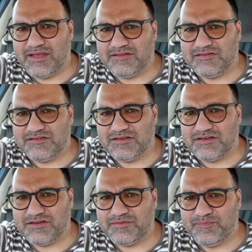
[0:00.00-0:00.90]
and
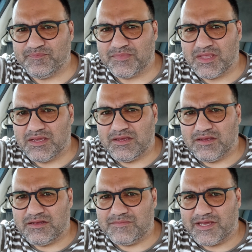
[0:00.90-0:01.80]

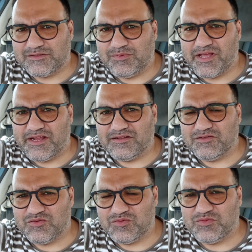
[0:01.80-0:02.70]

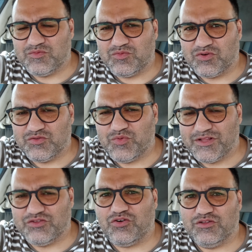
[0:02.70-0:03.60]
explain what
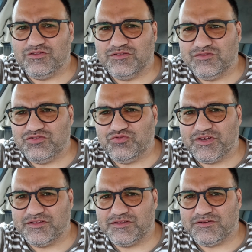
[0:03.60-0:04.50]
went on
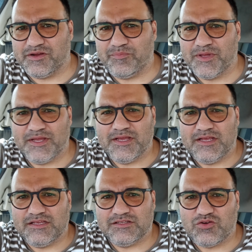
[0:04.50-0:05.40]
during the trip.
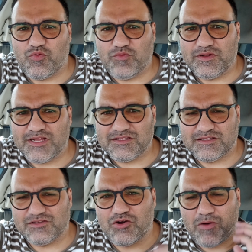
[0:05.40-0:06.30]
So
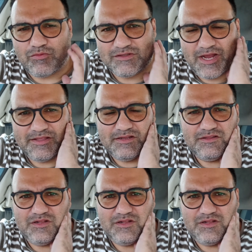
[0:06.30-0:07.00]
let's go outside a